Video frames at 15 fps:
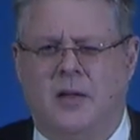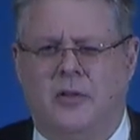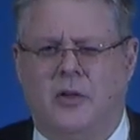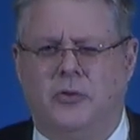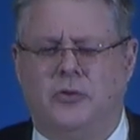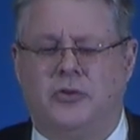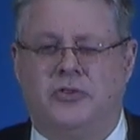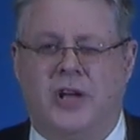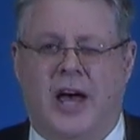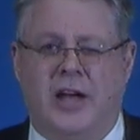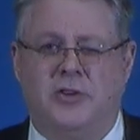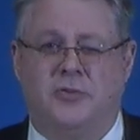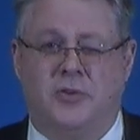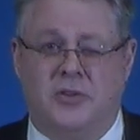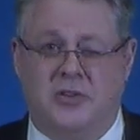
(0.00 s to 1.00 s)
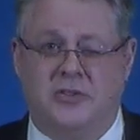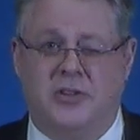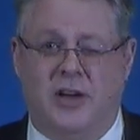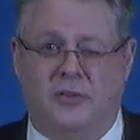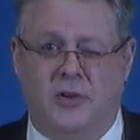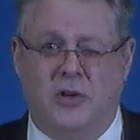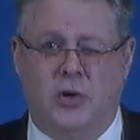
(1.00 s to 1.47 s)
Those are signs for the
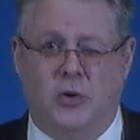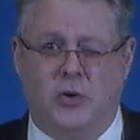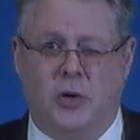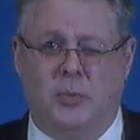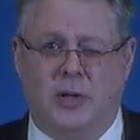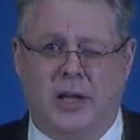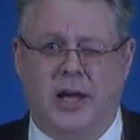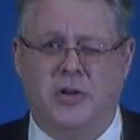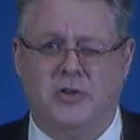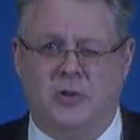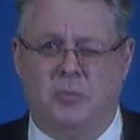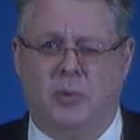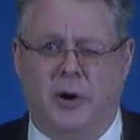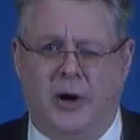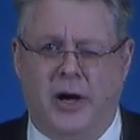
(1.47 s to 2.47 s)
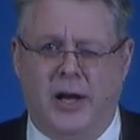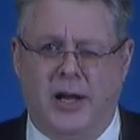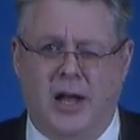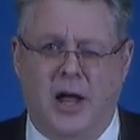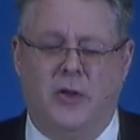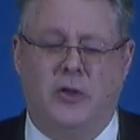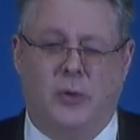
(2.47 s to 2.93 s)
seven year tribulation period.
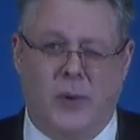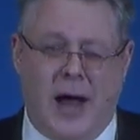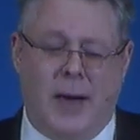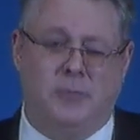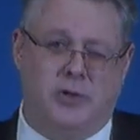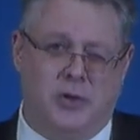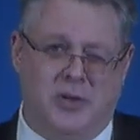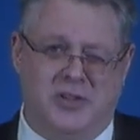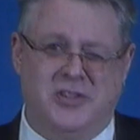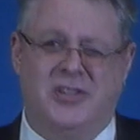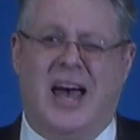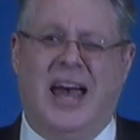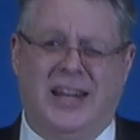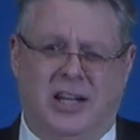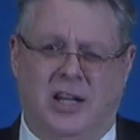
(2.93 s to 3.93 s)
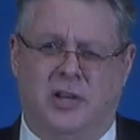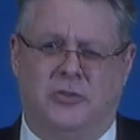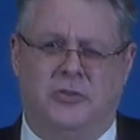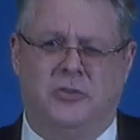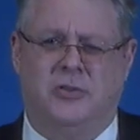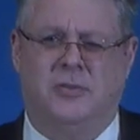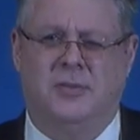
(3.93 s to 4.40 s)
The rapture is
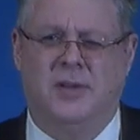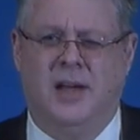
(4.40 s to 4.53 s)
signless.